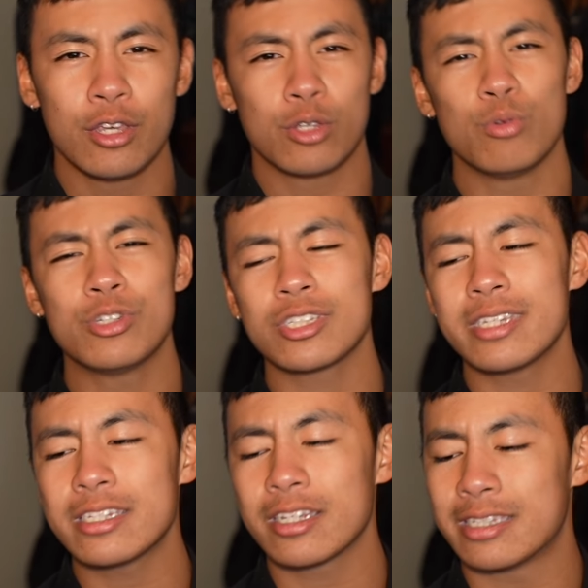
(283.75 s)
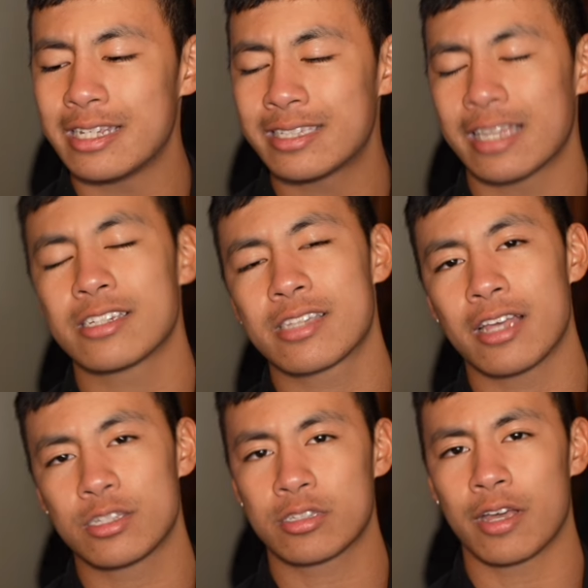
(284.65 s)
You just need to
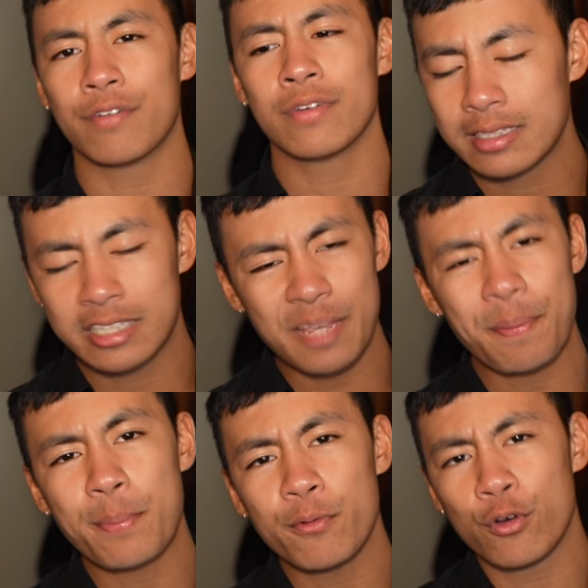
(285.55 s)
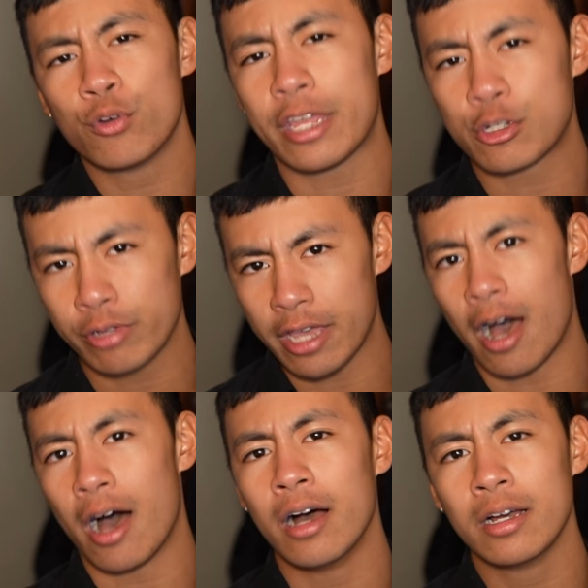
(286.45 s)
desensitize yourself, see people for who they truly
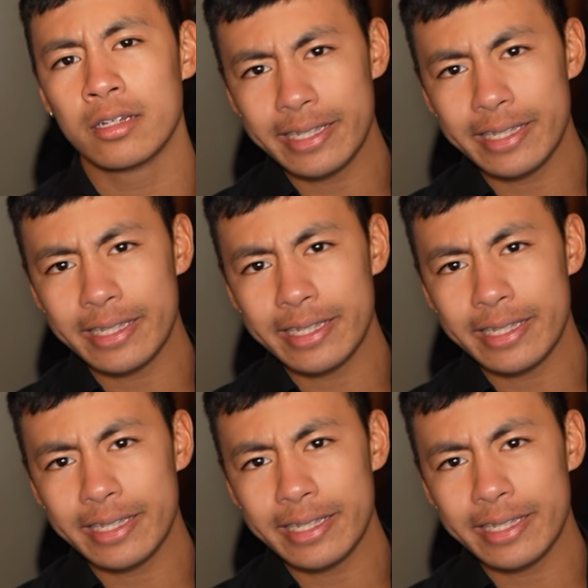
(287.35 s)
are.